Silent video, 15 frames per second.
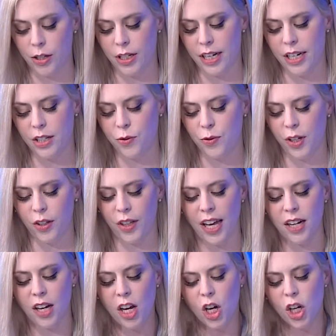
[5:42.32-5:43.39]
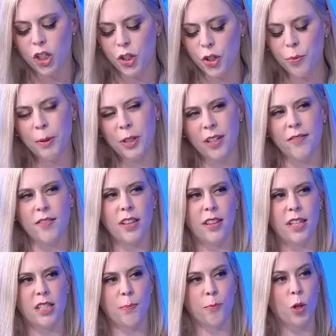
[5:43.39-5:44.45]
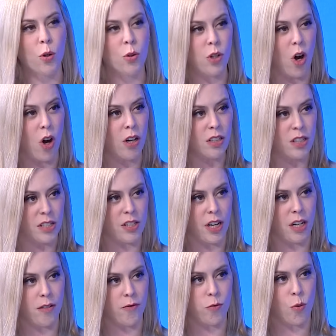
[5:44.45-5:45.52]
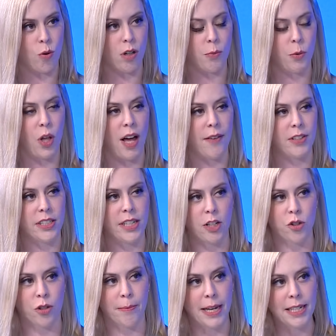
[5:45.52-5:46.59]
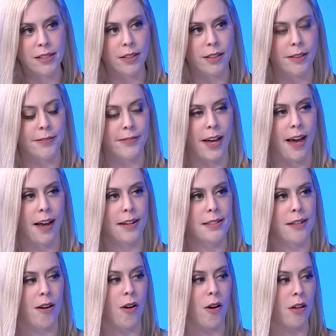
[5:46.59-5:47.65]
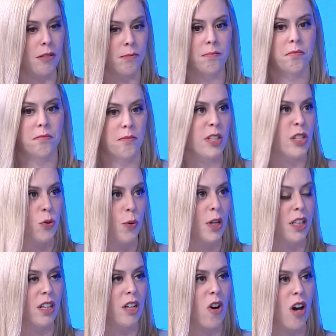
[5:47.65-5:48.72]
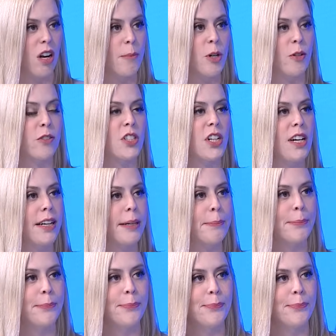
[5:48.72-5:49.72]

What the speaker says: in Israel? And do you believe that this prolonged state of war will have a detrimental effect on the Israeli economy over time?